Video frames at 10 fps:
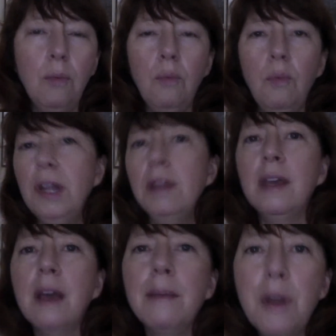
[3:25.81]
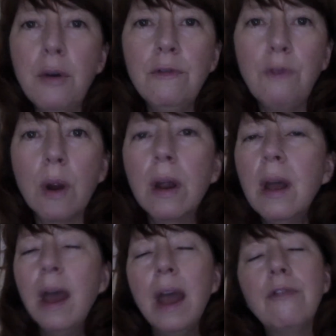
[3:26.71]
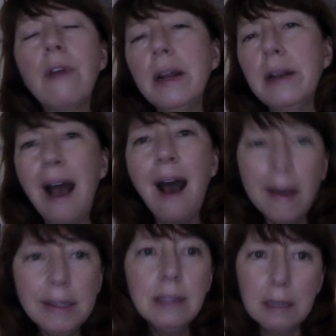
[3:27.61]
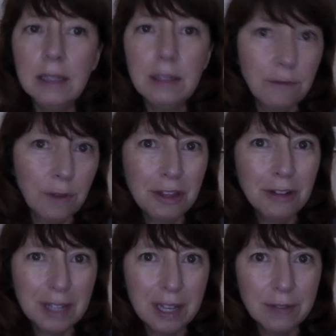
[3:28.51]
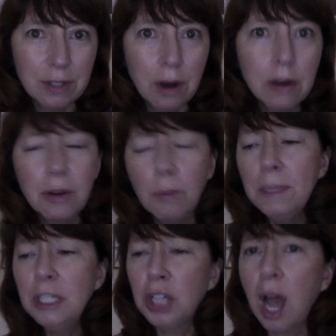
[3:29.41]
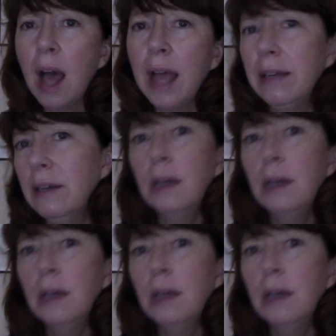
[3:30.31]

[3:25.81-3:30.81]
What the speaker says: What do you think I'm known for? And write an honest list of what those gifts are. Don't be shy.